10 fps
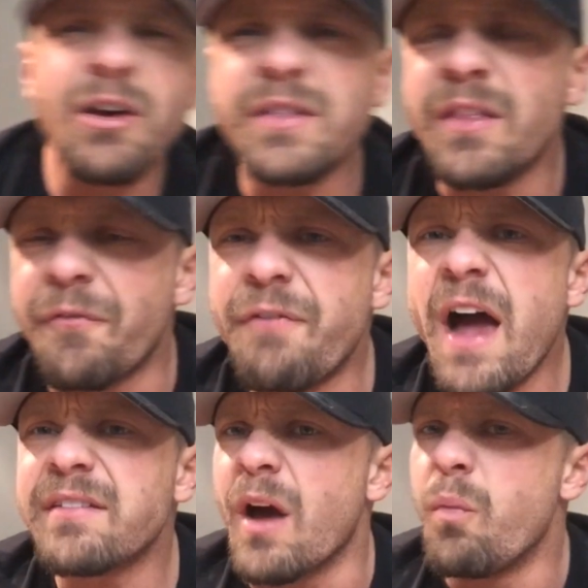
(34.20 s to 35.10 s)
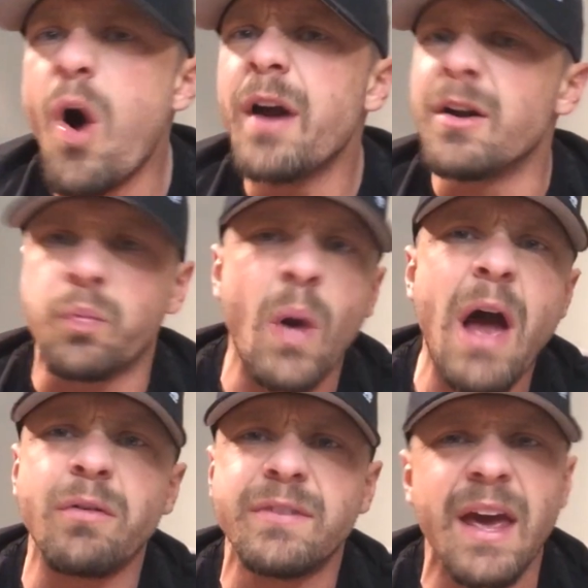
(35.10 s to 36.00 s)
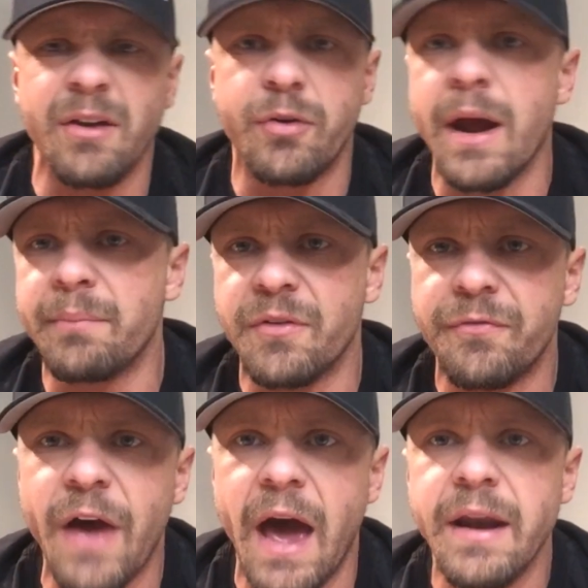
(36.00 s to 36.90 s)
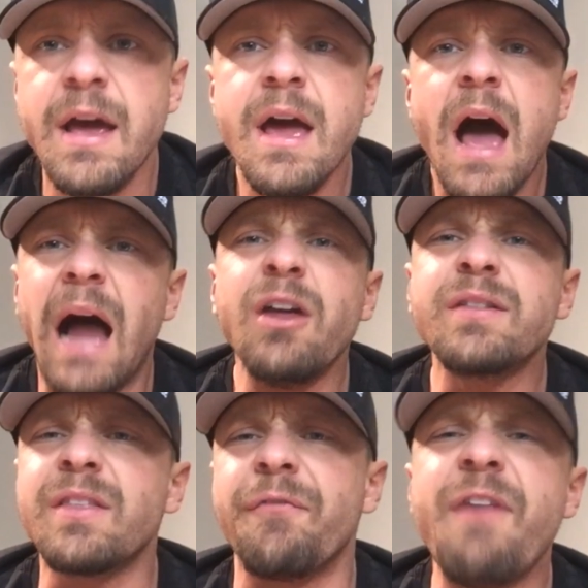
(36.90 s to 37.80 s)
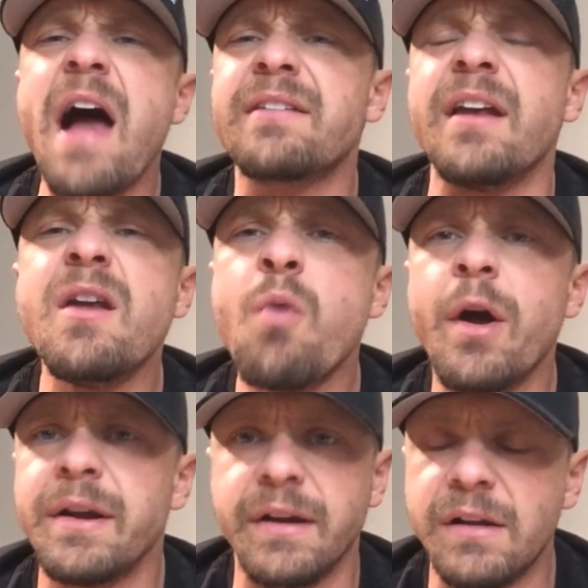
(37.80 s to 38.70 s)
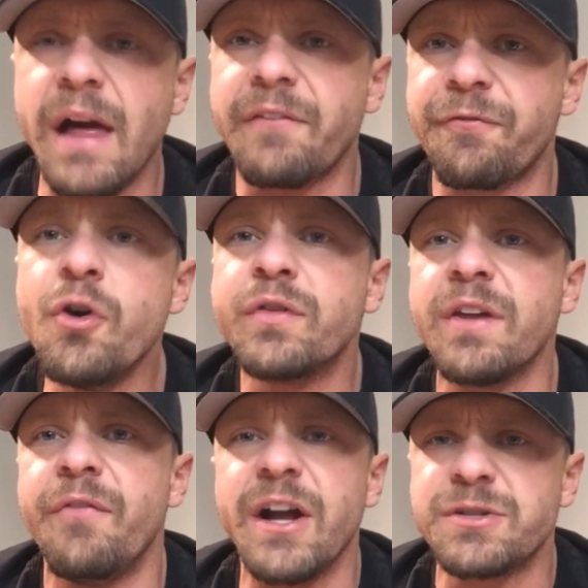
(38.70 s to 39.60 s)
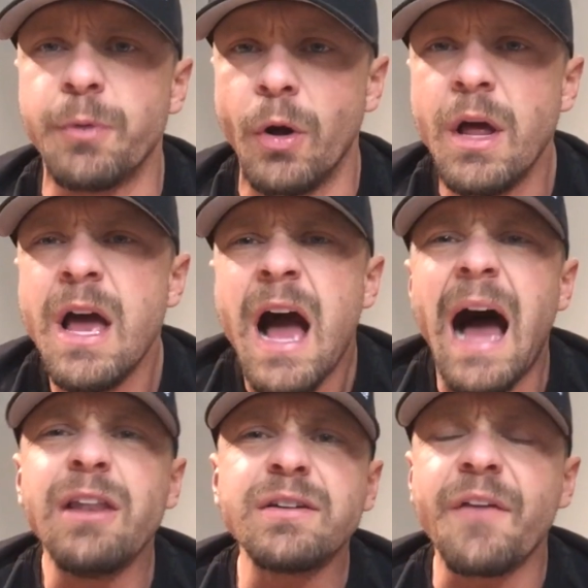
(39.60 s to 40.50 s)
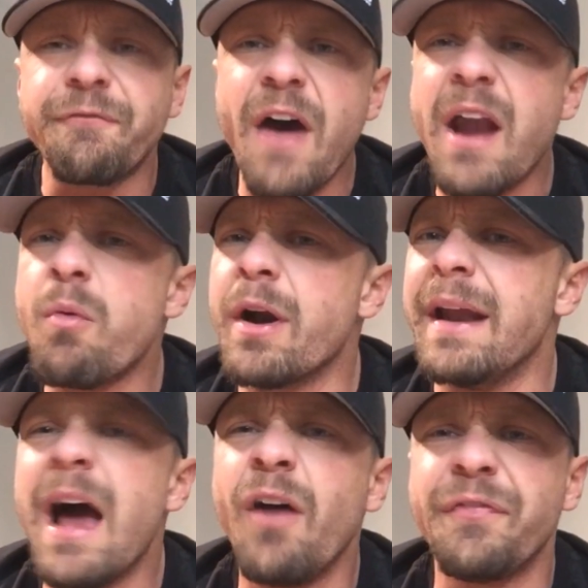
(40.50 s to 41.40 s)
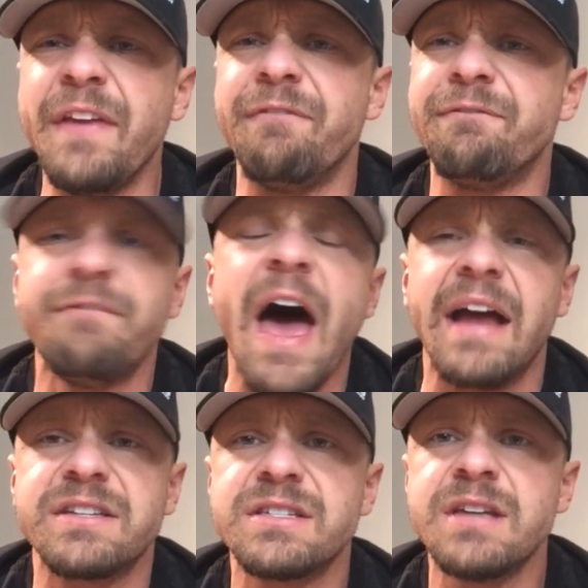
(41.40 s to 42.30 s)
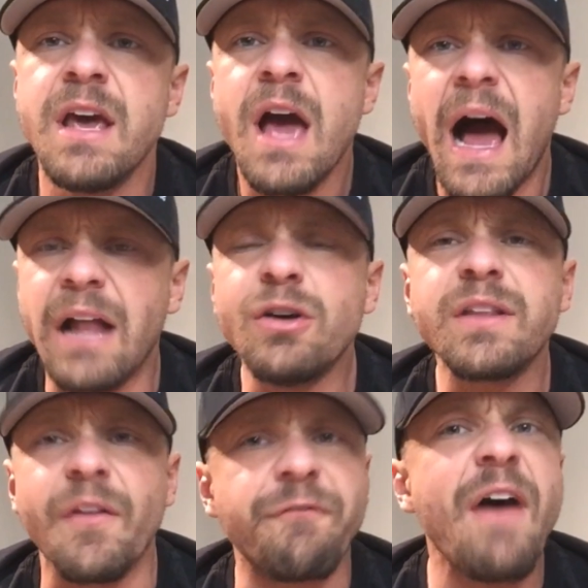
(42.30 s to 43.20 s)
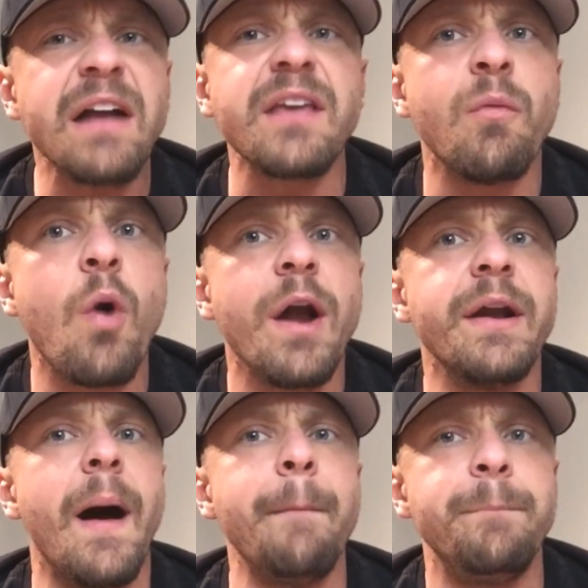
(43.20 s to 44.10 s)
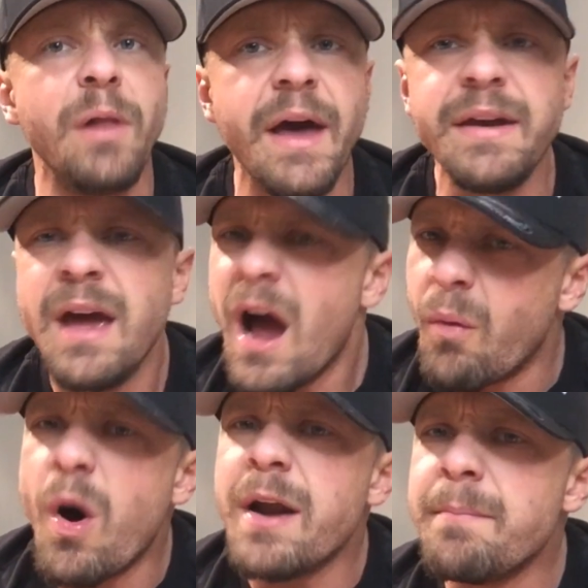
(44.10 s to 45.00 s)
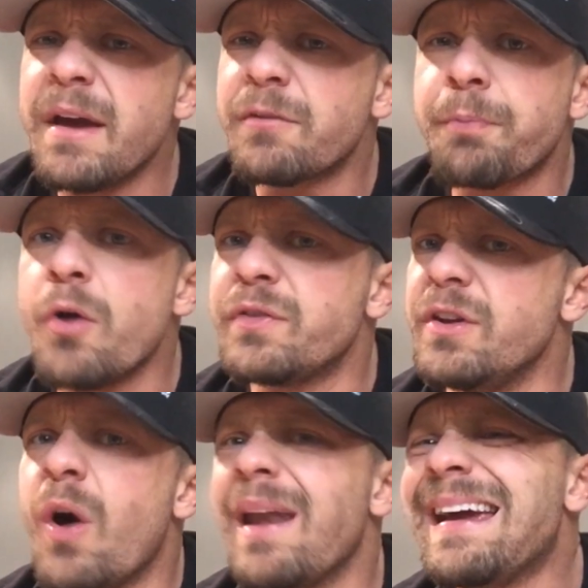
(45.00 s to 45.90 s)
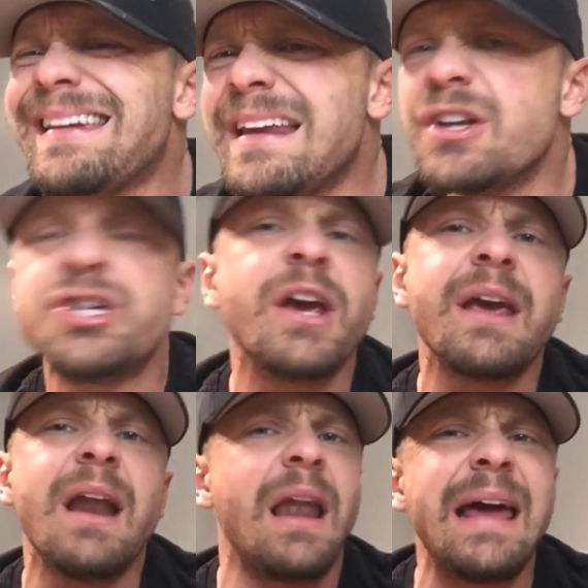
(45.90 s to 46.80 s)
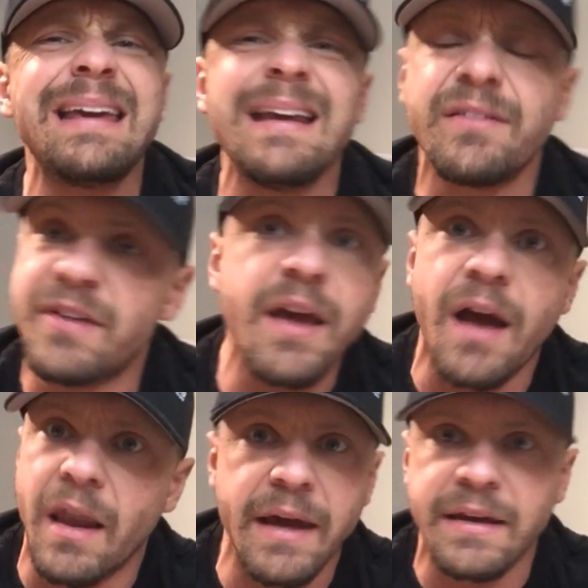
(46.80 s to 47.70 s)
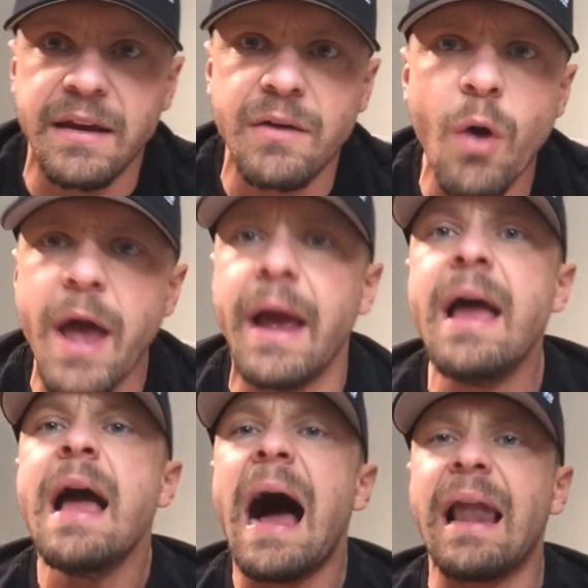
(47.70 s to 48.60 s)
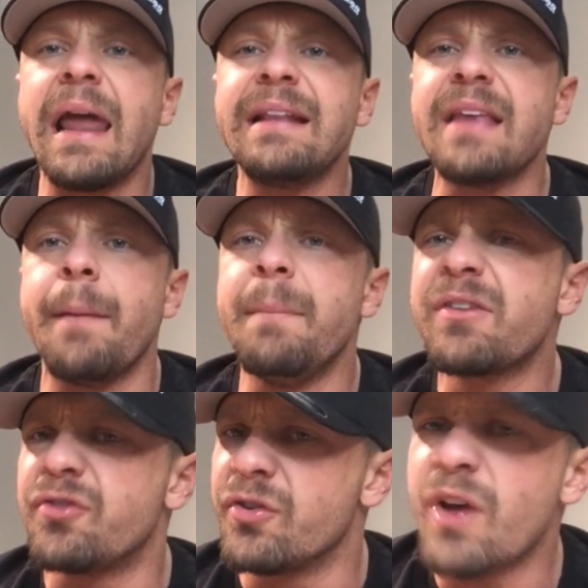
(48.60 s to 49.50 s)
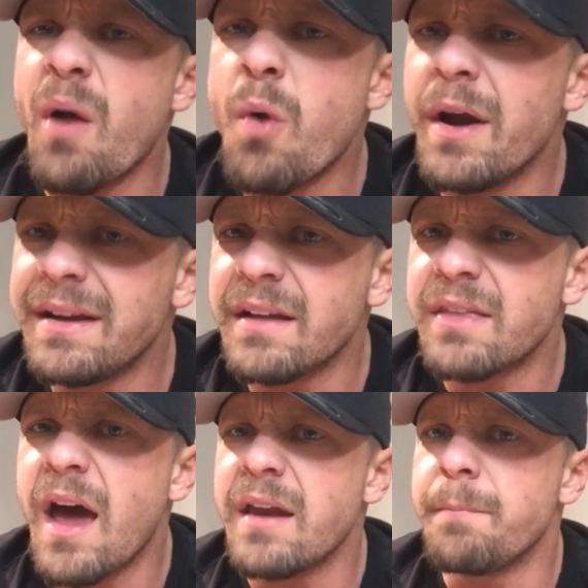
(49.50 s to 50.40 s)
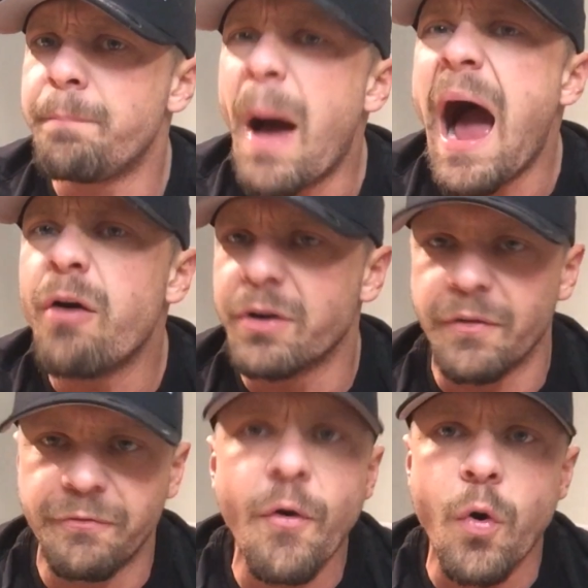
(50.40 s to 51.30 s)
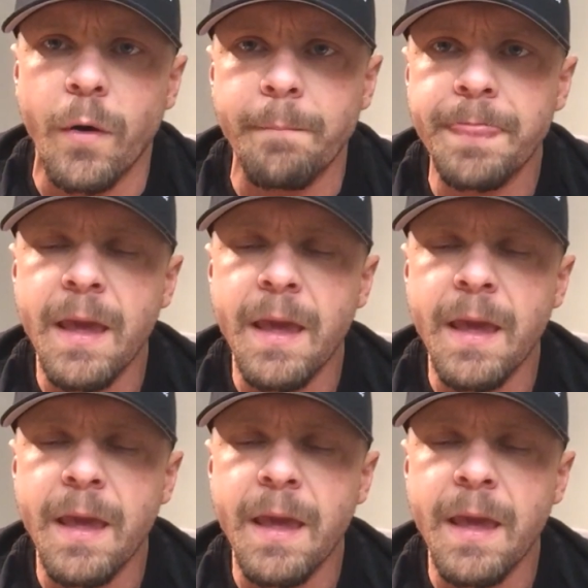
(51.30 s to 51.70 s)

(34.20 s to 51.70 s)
I looked at the fact I wanted around 10 grams of fat. I looked at the fact I didn't want to neglect fruits and vegetable. I looked at the fact I wanted healthy fats. I looked at the fact I wanted a blend. I wanted mixed protein. You know, I like eating chicken. I like eating steak. I like eating whey. I like that mixture. So I wanted to get that in powder form.